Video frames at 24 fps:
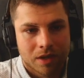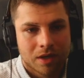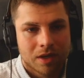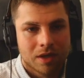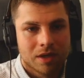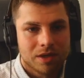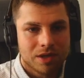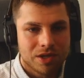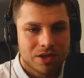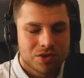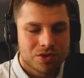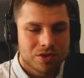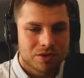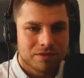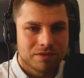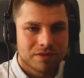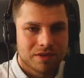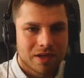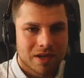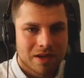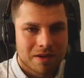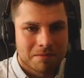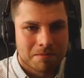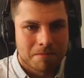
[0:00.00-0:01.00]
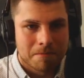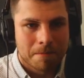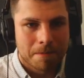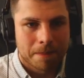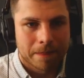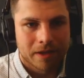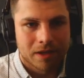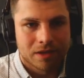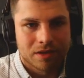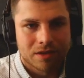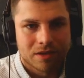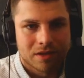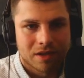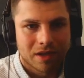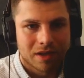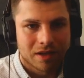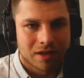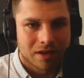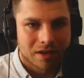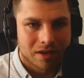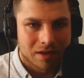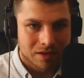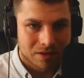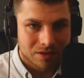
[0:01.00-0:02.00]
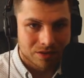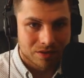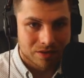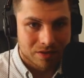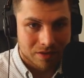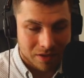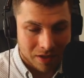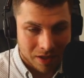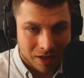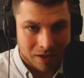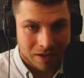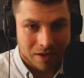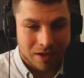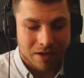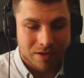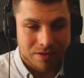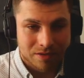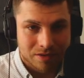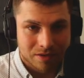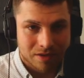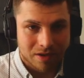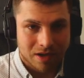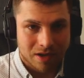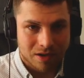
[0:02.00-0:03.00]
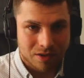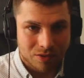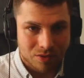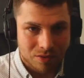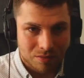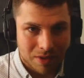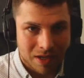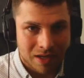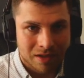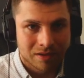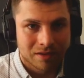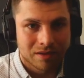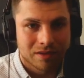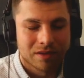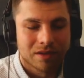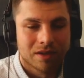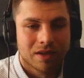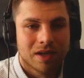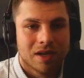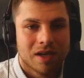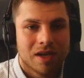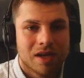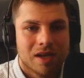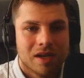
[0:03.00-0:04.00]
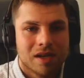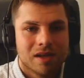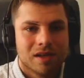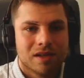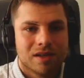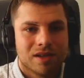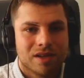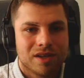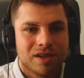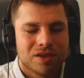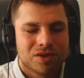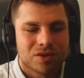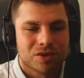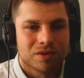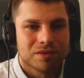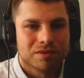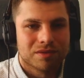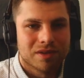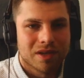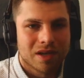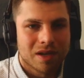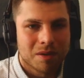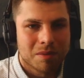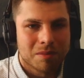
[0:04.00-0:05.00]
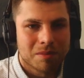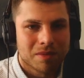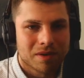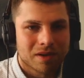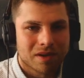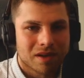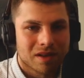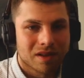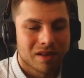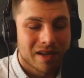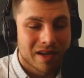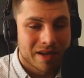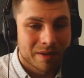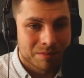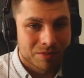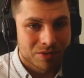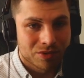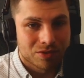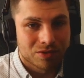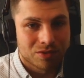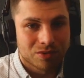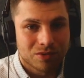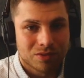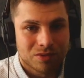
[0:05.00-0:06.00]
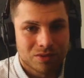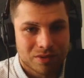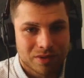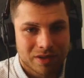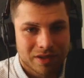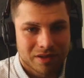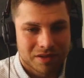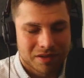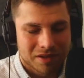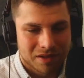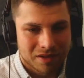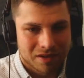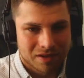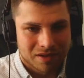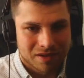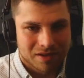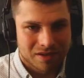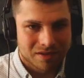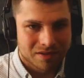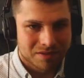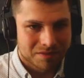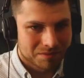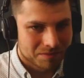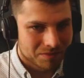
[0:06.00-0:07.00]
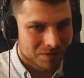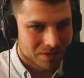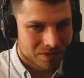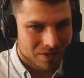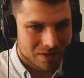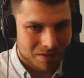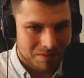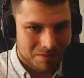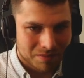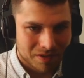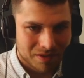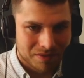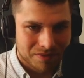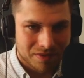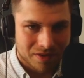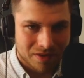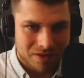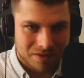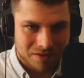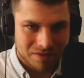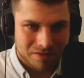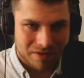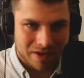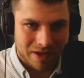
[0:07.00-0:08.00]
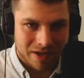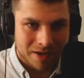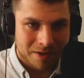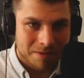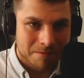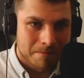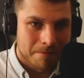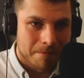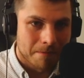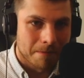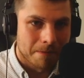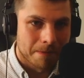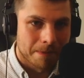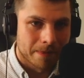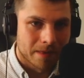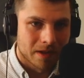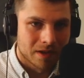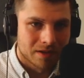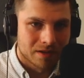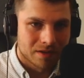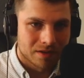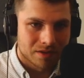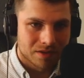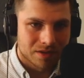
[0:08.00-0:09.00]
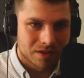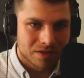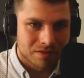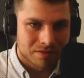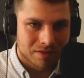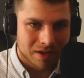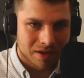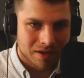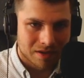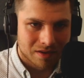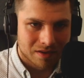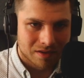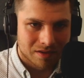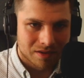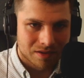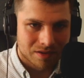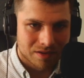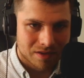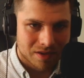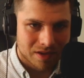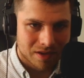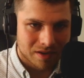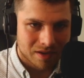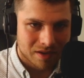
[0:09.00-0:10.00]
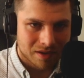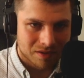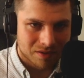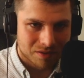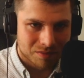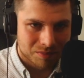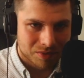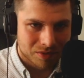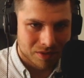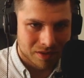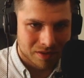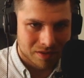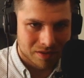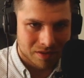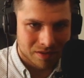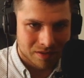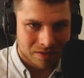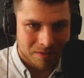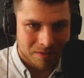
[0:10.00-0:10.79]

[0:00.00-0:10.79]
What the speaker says: Each of them is taking the string as the argument. Each of them claims to do it in some different way. This one is taking the pointer.